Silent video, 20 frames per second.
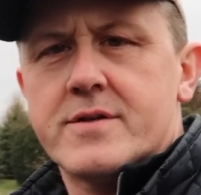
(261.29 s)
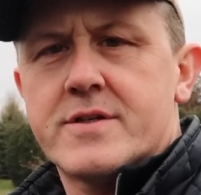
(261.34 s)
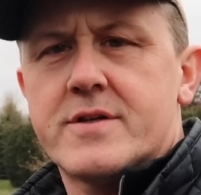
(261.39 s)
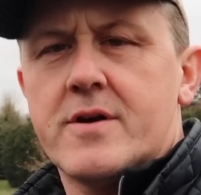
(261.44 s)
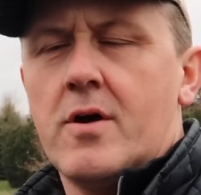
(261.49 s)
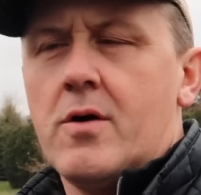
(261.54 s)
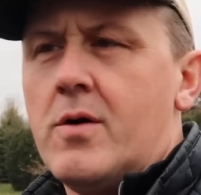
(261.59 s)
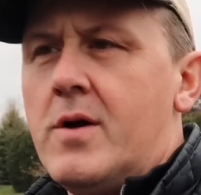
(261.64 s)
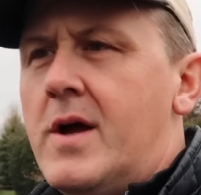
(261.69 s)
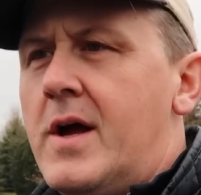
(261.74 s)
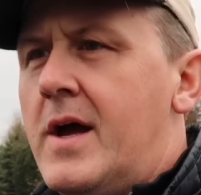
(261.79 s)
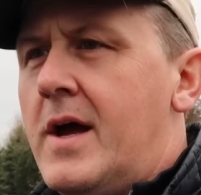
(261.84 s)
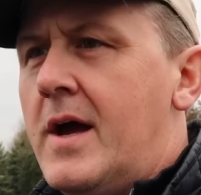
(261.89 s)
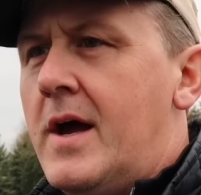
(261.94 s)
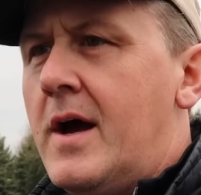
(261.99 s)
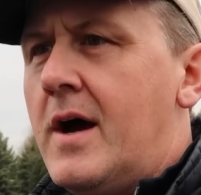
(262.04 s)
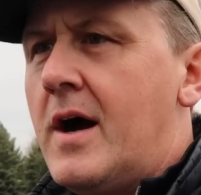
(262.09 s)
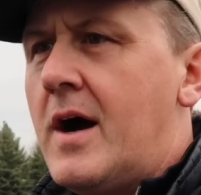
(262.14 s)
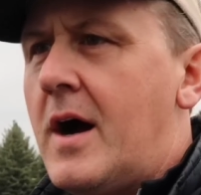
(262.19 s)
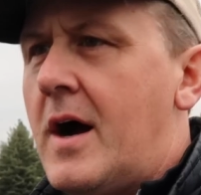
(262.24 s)
So
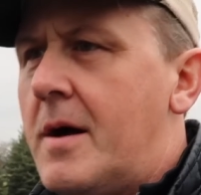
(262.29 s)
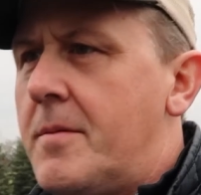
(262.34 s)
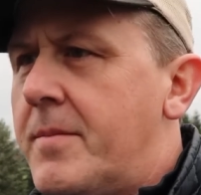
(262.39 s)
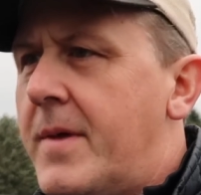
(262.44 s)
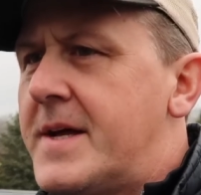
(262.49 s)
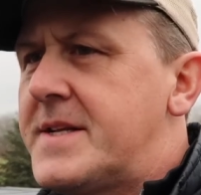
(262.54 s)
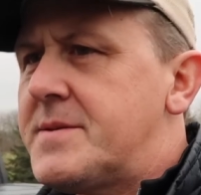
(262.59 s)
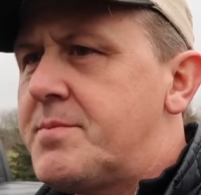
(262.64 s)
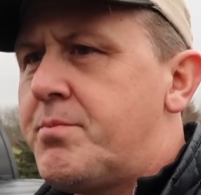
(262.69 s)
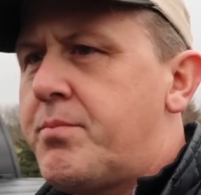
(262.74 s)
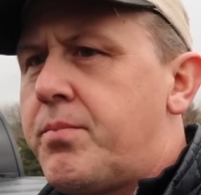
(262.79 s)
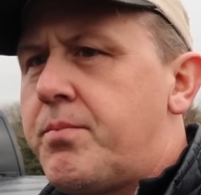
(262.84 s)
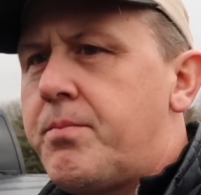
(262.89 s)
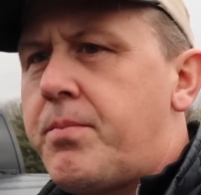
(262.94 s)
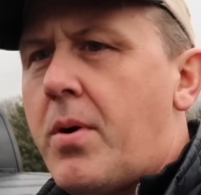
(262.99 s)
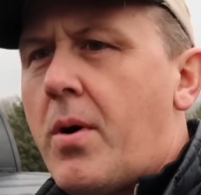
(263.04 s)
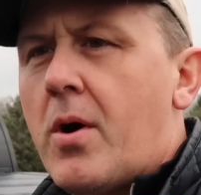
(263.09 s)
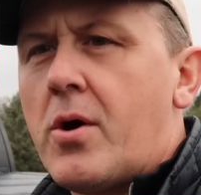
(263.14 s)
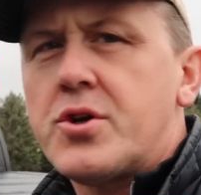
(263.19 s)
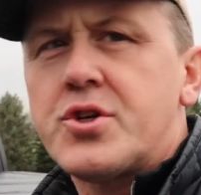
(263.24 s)
that's
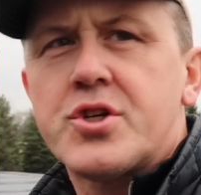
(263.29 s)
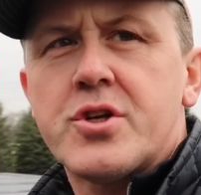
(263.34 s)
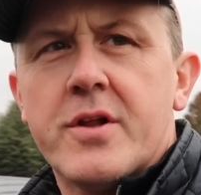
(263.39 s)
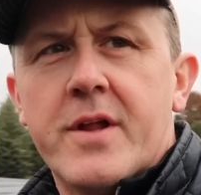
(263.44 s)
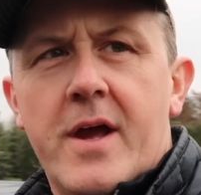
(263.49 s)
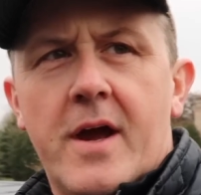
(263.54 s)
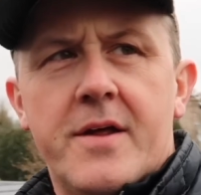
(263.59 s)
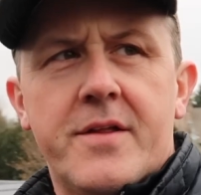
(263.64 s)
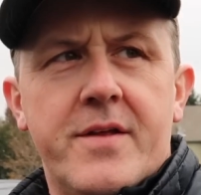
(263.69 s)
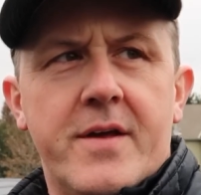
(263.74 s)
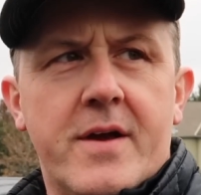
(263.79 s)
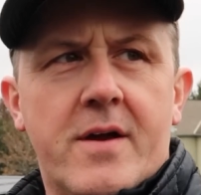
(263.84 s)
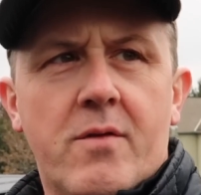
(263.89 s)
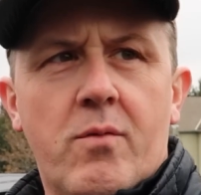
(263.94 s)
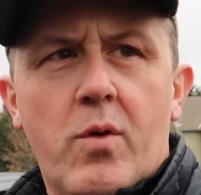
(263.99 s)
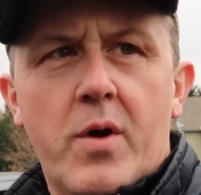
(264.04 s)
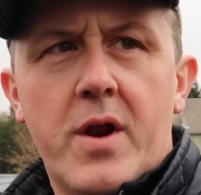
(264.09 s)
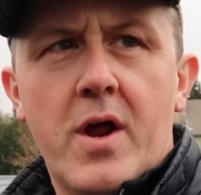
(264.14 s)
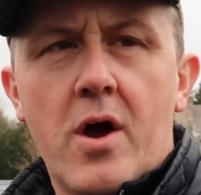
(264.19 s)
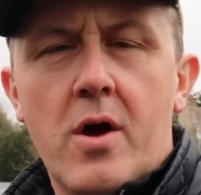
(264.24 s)
partially, I think,
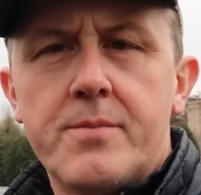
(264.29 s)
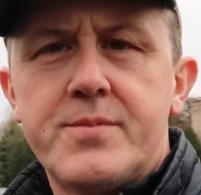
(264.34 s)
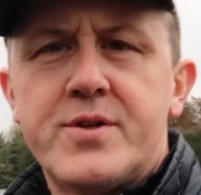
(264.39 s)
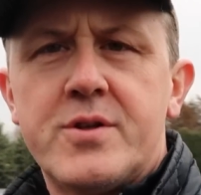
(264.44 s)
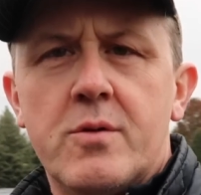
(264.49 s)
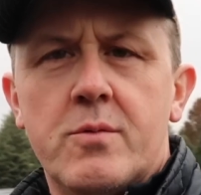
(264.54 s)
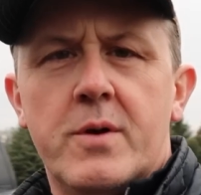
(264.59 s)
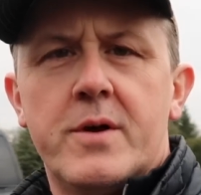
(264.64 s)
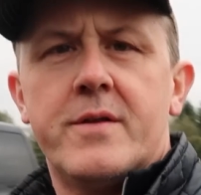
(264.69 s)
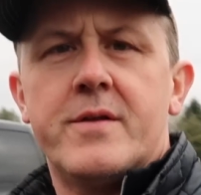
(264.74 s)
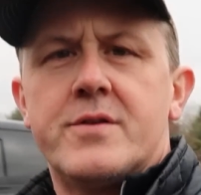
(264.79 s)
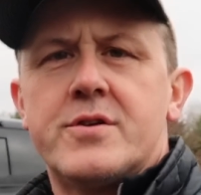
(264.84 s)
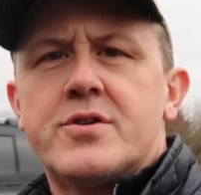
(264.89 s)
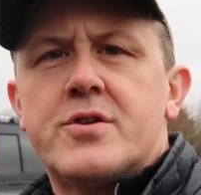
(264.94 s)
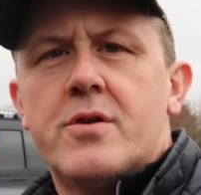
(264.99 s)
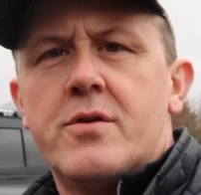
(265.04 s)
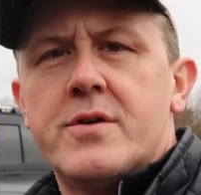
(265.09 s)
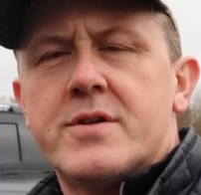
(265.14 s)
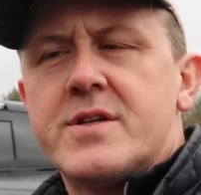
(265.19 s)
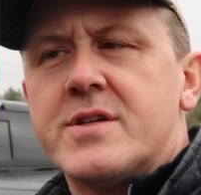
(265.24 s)
of what helps you with
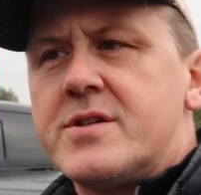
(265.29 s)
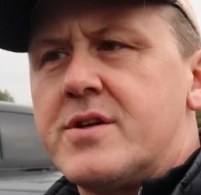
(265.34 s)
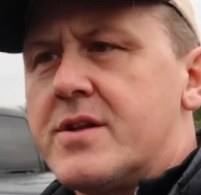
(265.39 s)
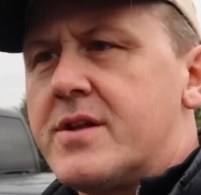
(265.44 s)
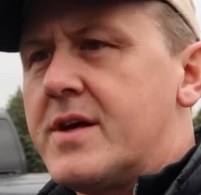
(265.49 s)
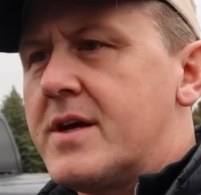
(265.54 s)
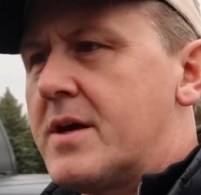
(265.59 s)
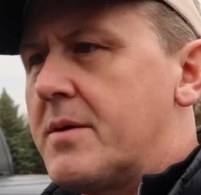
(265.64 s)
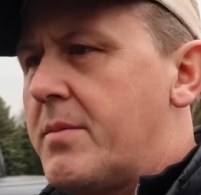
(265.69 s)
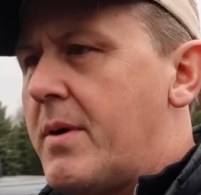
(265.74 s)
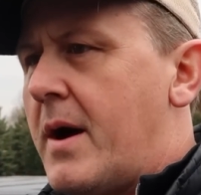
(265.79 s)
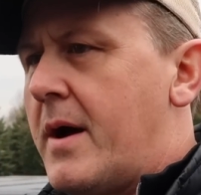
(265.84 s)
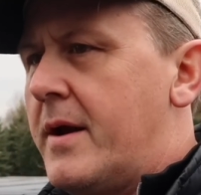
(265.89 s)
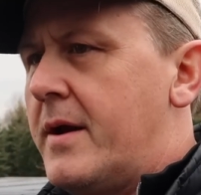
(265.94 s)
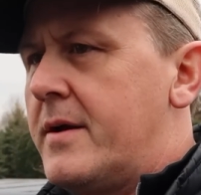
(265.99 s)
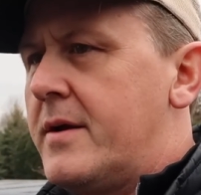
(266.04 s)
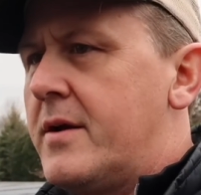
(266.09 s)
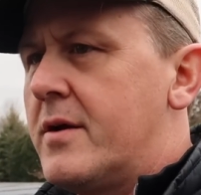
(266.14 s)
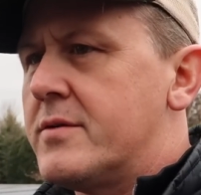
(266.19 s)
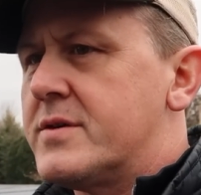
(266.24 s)
insurance as you think about
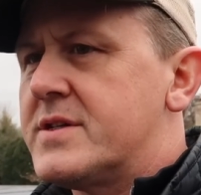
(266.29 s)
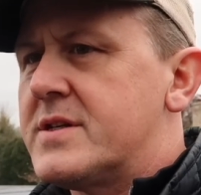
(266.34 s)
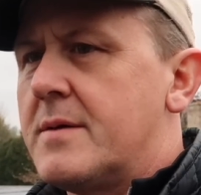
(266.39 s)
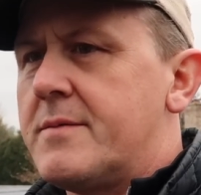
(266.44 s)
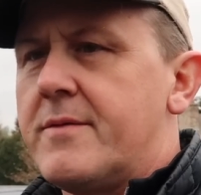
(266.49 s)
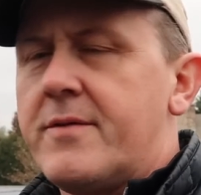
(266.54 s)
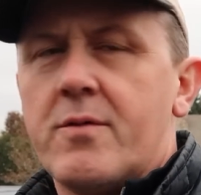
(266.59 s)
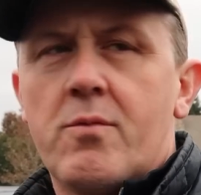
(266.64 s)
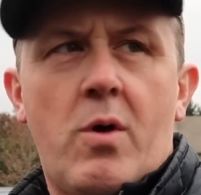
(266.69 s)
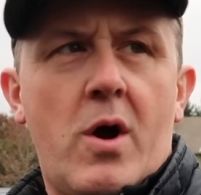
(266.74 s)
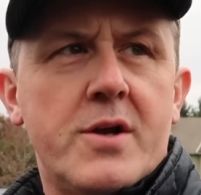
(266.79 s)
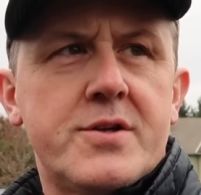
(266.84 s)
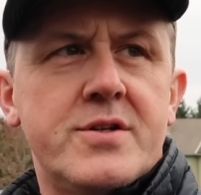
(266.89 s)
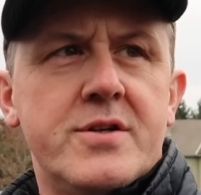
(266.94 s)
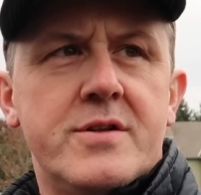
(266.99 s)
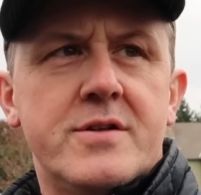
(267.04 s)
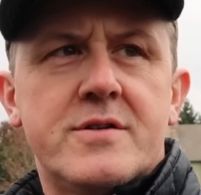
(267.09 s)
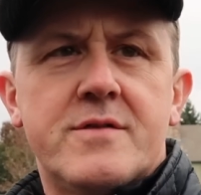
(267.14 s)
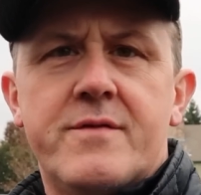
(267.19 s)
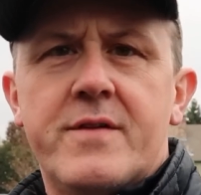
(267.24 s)
it. Some of you
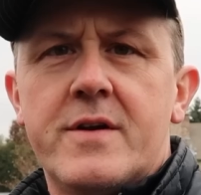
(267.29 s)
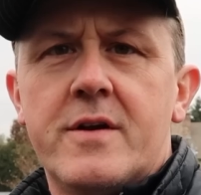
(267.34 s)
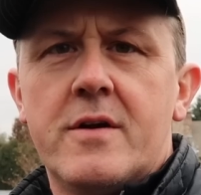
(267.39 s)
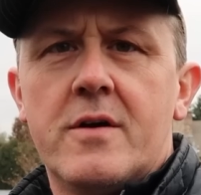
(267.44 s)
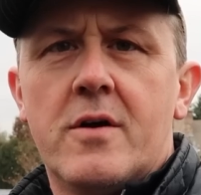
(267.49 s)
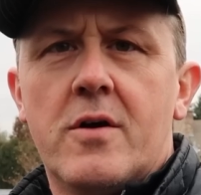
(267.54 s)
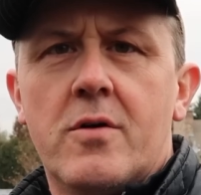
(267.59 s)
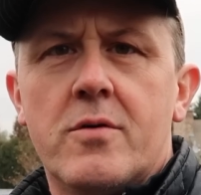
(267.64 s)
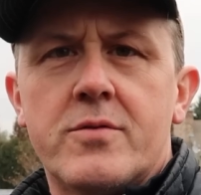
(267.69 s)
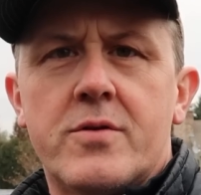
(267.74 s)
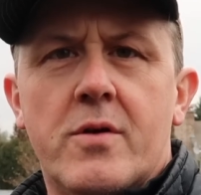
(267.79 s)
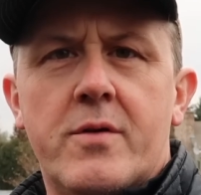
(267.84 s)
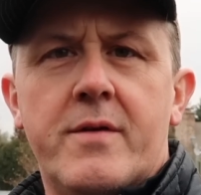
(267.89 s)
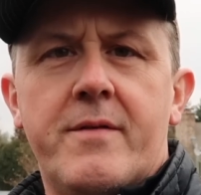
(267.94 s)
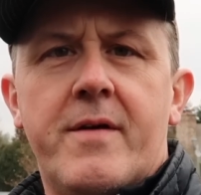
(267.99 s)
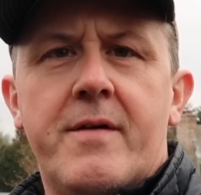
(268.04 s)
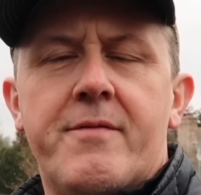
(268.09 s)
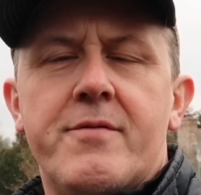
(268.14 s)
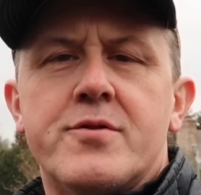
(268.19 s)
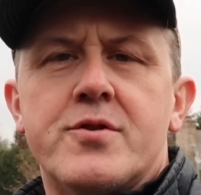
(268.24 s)
watching this video don't
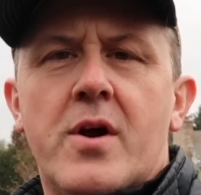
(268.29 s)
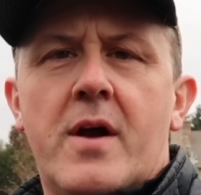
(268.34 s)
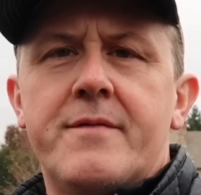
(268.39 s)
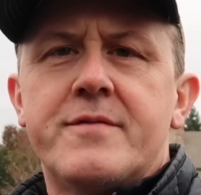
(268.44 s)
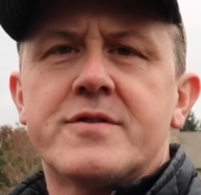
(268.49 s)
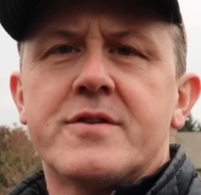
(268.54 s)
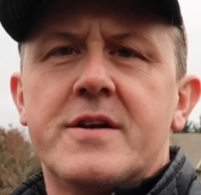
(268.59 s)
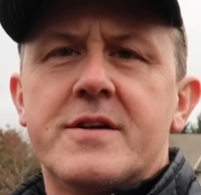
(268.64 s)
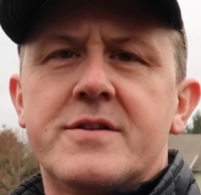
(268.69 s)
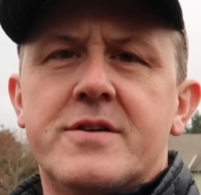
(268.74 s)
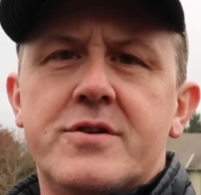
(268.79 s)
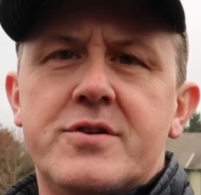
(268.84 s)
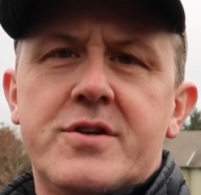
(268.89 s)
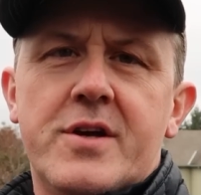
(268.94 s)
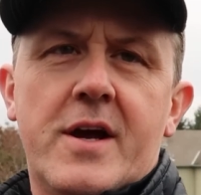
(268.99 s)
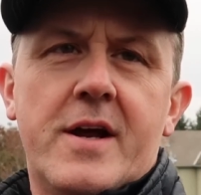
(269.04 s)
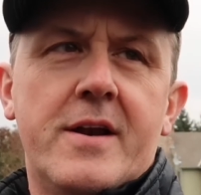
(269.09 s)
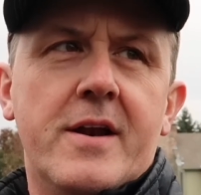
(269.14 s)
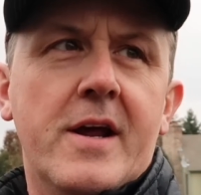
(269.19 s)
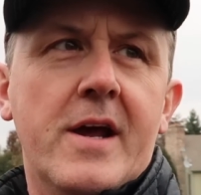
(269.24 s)
even have your driver's license
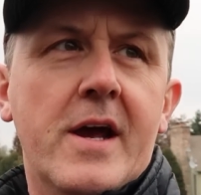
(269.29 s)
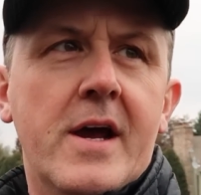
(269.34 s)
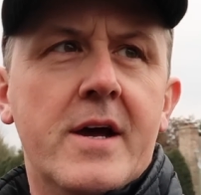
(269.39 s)
yet.